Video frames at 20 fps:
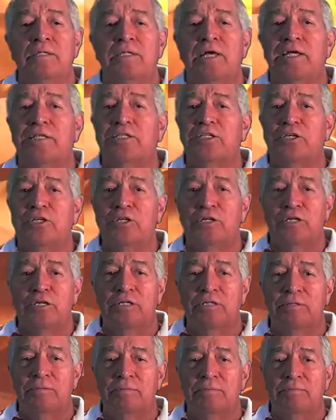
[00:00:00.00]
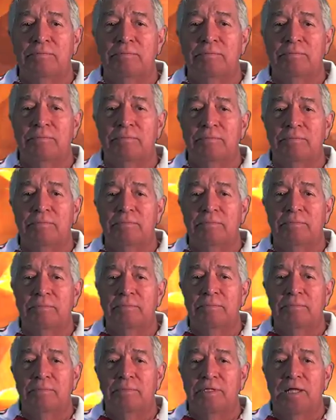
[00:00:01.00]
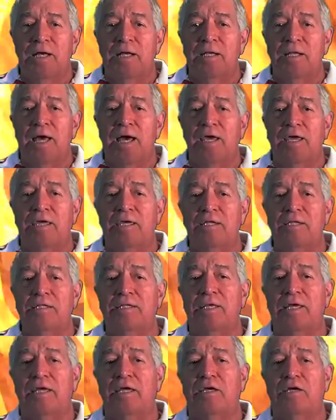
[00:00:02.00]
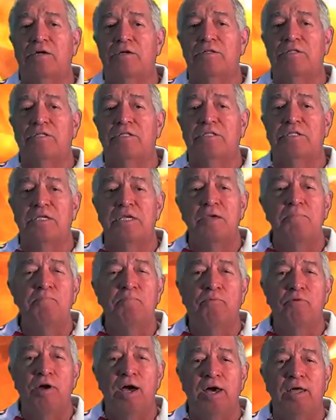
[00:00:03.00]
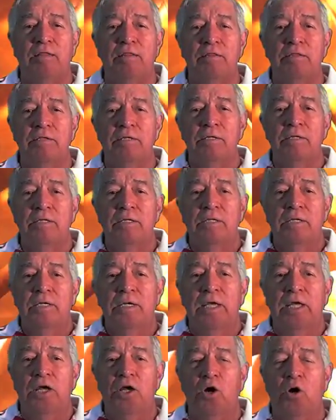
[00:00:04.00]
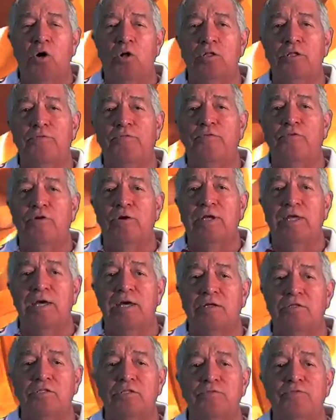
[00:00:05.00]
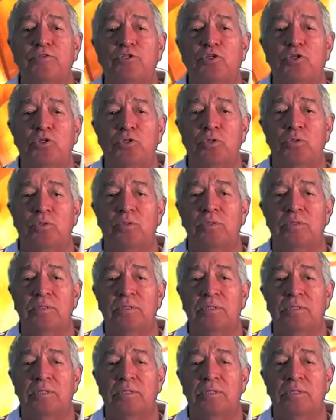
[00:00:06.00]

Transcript: That's good. Now I'd like you to take a deep breath and hold it for a count of two.